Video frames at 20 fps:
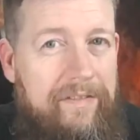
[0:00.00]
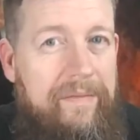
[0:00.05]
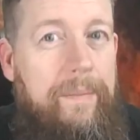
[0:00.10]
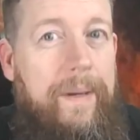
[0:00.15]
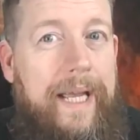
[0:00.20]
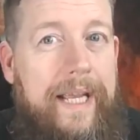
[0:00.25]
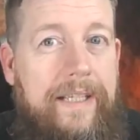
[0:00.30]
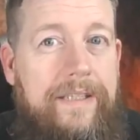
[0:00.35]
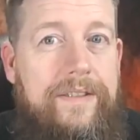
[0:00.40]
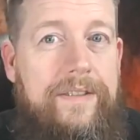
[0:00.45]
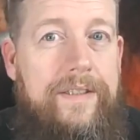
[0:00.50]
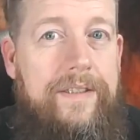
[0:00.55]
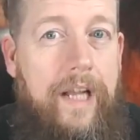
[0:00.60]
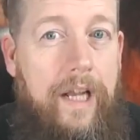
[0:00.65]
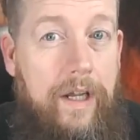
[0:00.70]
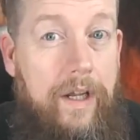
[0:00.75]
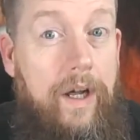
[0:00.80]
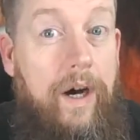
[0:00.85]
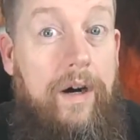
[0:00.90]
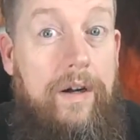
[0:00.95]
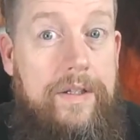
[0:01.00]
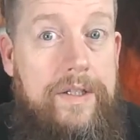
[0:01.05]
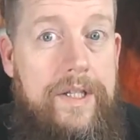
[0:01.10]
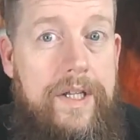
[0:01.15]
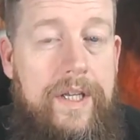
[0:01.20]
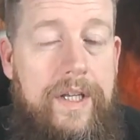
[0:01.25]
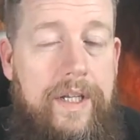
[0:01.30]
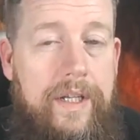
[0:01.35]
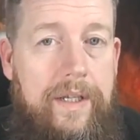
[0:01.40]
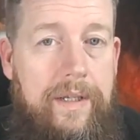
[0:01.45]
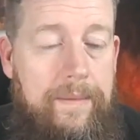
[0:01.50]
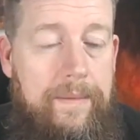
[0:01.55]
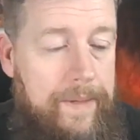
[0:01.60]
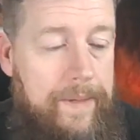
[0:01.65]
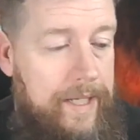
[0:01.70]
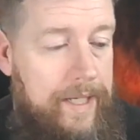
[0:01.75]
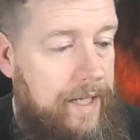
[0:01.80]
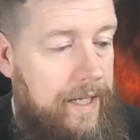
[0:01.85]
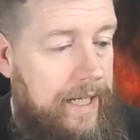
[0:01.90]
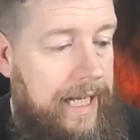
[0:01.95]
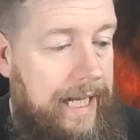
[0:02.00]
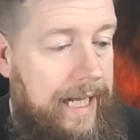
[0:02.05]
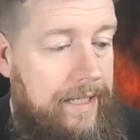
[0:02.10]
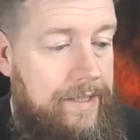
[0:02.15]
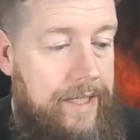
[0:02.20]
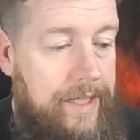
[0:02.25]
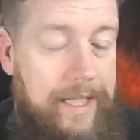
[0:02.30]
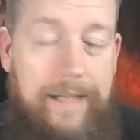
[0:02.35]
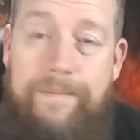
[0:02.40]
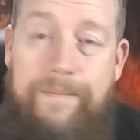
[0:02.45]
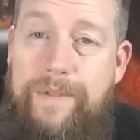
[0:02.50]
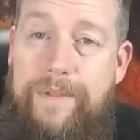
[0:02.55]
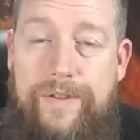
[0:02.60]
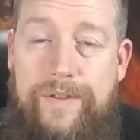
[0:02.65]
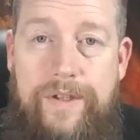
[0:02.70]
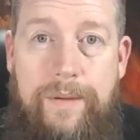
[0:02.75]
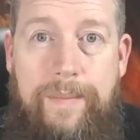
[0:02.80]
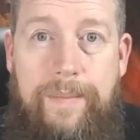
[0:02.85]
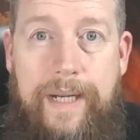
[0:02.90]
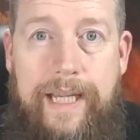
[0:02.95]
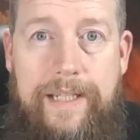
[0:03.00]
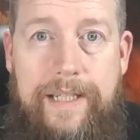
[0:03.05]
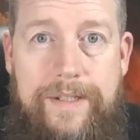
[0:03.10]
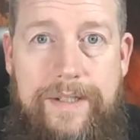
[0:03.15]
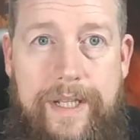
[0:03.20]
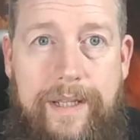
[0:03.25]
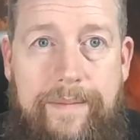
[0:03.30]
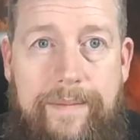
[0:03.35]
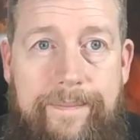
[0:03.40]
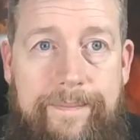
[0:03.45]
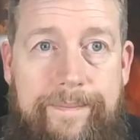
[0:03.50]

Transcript: mix a lot, but occasionally I'm just super lazy.